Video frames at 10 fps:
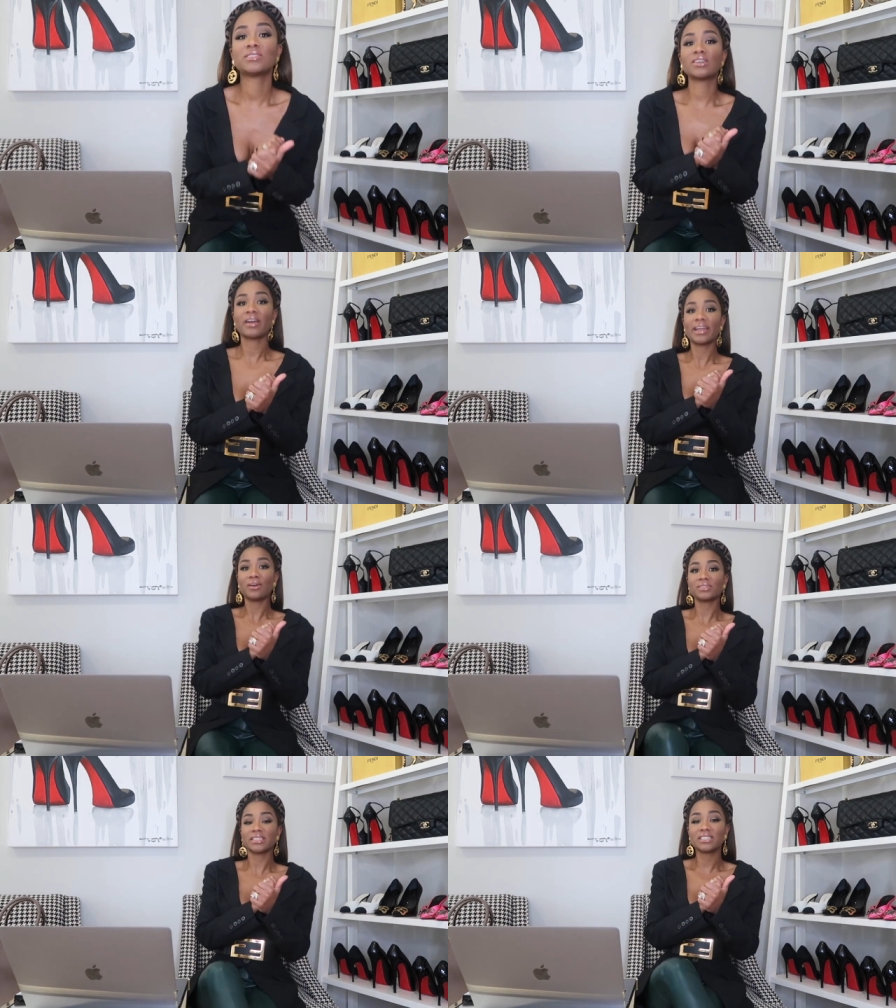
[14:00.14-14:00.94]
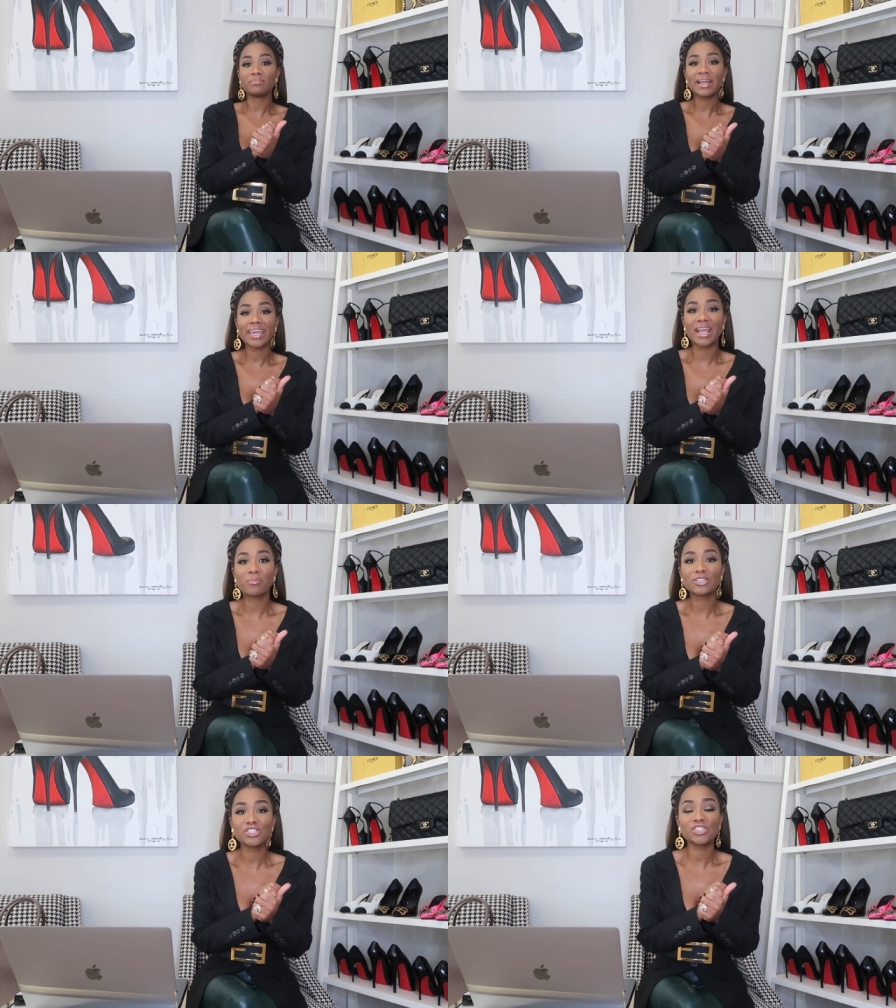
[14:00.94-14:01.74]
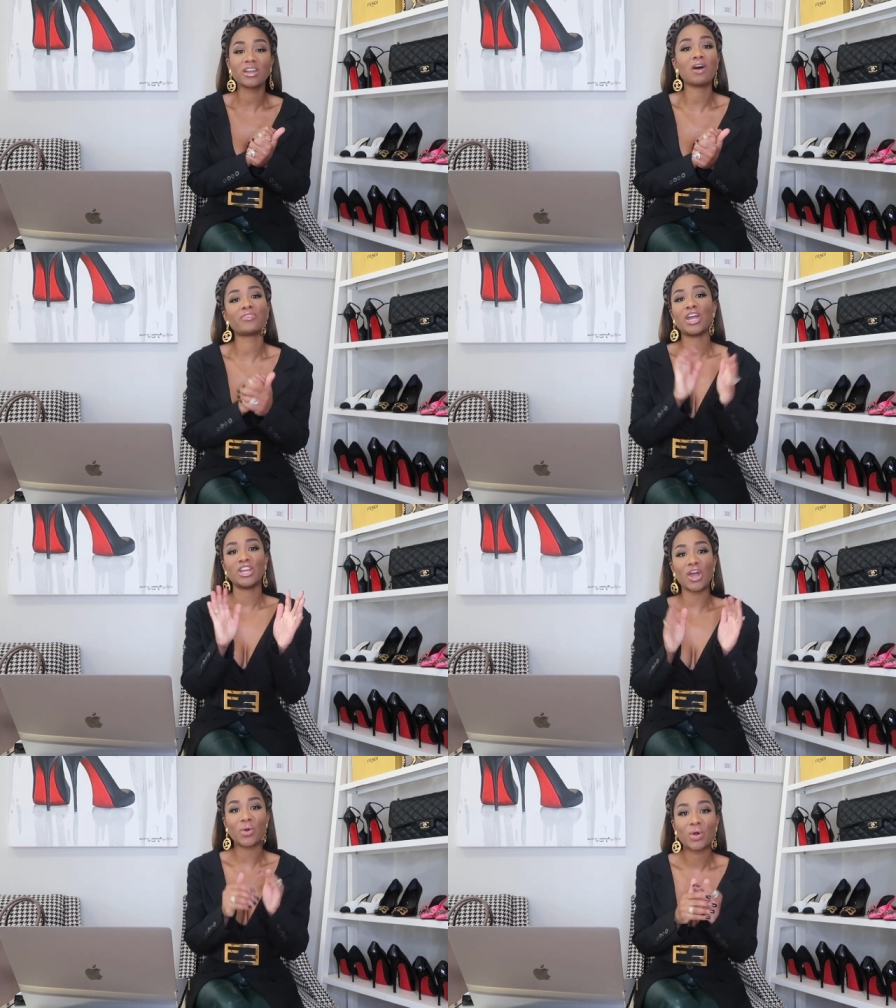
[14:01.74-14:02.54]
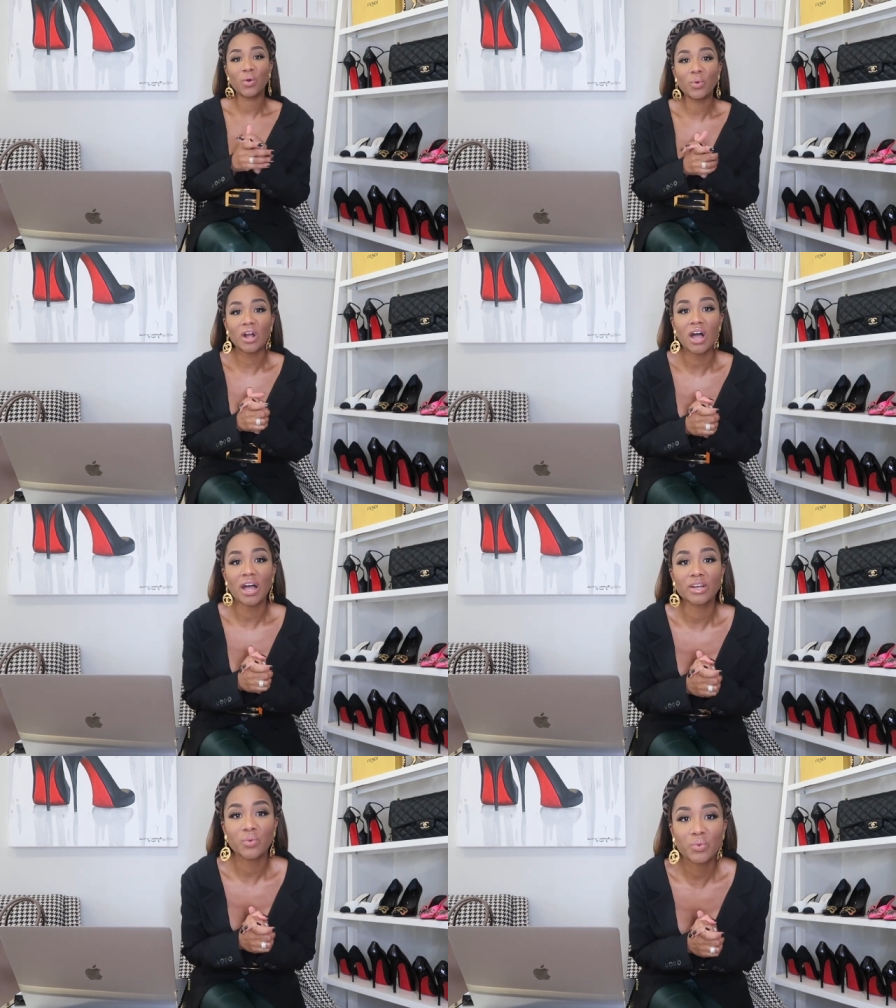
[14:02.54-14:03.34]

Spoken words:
Sorry, I was like, did my camera just shut off? No, we're on.